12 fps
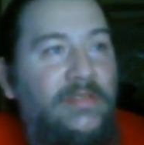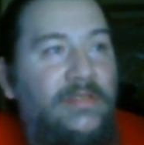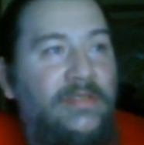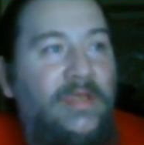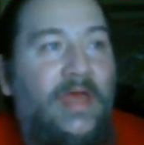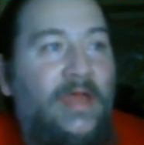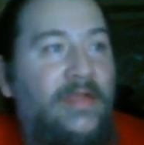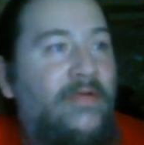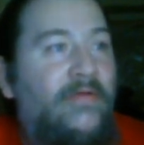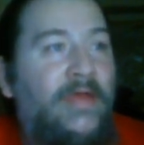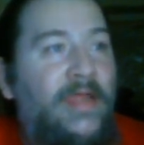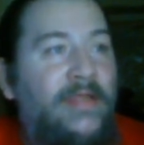Yeah, I know,
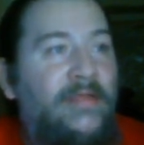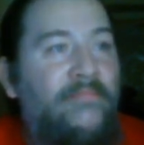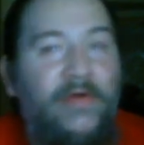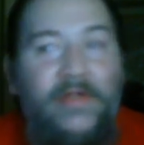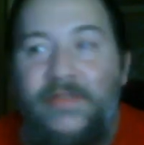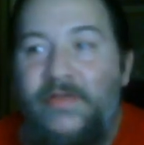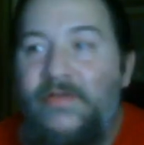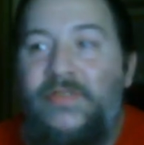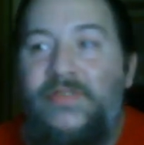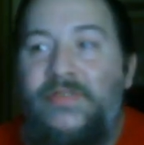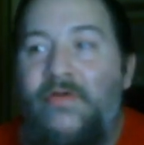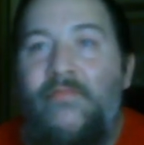Aiden, but there's so